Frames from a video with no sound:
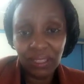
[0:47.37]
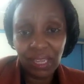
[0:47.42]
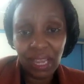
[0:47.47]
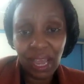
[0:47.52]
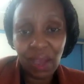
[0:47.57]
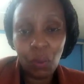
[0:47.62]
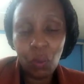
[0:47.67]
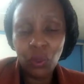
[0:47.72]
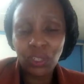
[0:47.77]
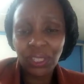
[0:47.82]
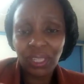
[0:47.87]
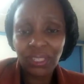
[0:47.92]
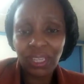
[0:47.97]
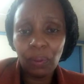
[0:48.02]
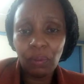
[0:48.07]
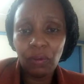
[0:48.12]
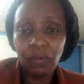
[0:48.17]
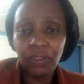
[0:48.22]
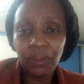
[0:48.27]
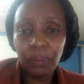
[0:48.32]
Yeah, what are
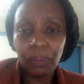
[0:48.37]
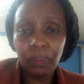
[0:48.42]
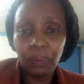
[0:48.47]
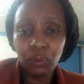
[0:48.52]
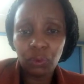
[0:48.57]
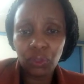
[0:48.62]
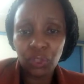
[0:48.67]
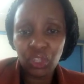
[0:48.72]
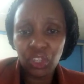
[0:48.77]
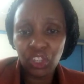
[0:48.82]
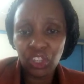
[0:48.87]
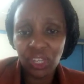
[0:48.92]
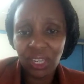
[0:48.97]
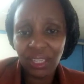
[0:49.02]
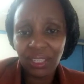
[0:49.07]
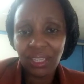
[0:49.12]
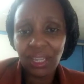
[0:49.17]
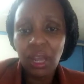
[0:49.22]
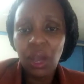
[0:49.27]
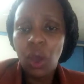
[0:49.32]
some of the
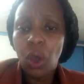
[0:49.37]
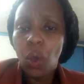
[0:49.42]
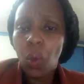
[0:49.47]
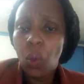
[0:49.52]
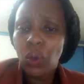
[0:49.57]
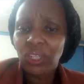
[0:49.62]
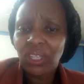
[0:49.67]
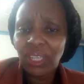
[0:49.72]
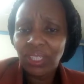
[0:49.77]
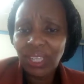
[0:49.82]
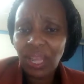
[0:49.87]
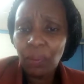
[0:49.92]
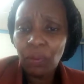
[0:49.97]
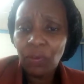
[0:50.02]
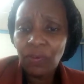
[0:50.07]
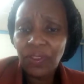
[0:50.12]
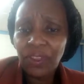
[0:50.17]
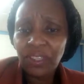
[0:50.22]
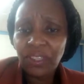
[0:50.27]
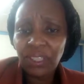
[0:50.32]
procedures? What are some
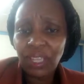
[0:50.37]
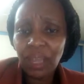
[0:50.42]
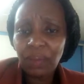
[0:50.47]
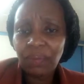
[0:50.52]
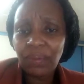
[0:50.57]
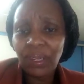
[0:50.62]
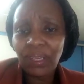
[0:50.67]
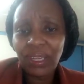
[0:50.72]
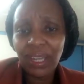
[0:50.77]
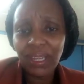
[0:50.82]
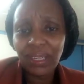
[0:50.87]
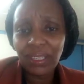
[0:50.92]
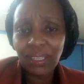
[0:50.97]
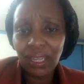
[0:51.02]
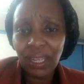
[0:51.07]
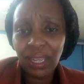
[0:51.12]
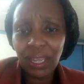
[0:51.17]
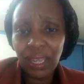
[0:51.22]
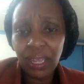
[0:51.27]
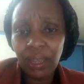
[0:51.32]
of the steps that are
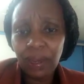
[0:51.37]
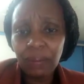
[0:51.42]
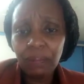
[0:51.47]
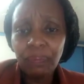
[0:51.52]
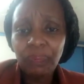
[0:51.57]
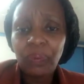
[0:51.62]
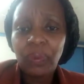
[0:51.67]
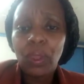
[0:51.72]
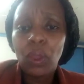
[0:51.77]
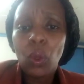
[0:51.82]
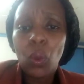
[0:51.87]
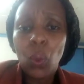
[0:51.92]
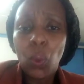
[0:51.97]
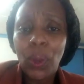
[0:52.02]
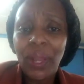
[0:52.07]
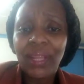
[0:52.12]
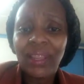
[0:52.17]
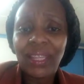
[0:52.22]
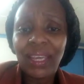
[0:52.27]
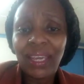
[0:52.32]
taken
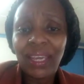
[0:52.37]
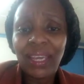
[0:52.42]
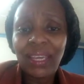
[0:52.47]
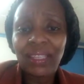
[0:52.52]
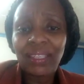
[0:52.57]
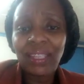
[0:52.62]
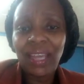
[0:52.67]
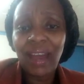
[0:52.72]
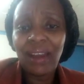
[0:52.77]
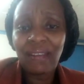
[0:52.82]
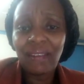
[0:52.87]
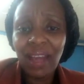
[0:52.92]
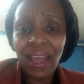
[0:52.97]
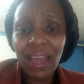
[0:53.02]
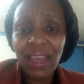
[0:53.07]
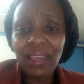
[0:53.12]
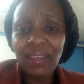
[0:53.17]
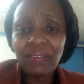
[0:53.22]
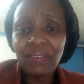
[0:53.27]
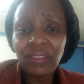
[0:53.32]
when the guest
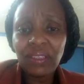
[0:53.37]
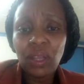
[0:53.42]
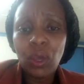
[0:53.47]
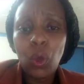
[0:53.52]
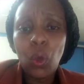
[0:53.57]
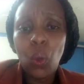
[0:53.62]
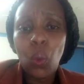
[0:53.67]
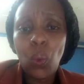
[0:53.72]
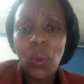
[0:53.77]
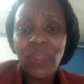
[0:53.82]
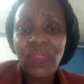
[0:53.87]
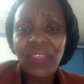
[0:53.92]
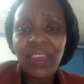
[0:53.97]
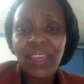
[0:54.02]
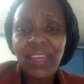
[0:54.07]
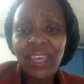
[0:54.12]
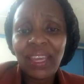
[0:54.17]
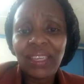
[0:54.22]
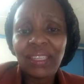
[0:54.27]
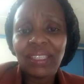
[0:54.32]
arrives, when the
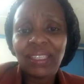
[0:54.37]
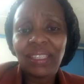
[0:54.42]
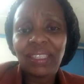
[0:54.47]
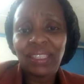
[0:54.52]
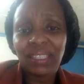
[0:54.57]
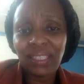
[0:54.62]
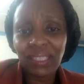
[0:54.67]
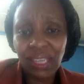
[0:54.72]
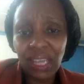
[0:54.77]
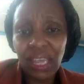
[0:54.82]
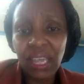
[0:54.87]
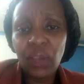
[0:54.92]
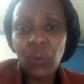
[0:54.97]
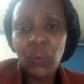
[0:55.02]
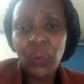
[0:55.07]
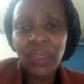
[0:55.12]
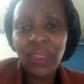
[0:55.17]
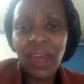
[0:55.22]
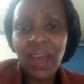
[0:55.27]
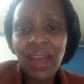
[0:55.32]
guest is staying
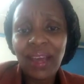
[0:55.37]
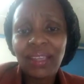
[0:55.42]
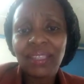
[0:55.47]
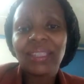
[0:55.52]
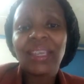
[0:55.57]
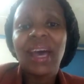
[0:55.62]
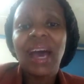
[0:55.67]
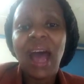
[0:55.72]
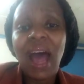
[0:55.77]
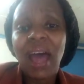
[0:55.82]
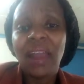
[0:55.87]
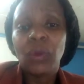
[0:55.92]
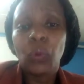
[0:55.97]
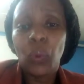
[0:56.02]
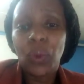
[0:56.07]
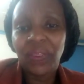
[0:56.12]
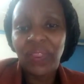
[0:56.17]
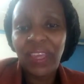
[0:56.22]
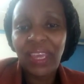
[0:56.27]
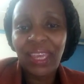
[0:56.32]
with us, and
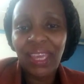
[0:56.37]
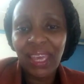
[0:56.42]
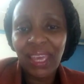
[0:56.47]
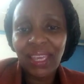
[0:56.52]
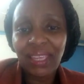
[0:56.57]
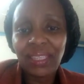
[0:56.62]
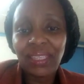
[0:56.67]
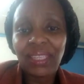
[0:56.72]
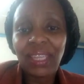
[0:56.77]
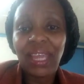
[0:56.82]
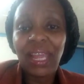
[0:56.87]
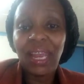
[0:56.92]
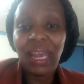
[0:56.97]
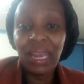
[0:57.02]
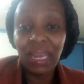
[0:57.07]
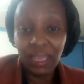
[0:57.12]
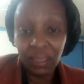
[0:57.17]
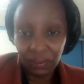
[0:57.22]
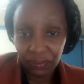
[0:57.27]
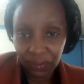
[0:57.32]
when the guest
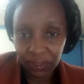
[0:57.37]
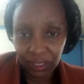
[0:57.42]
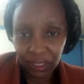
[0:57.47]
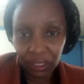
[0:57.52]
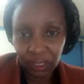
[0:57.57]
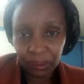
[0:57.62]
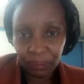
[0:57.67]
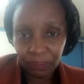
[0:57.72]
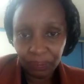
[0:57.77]
leaves?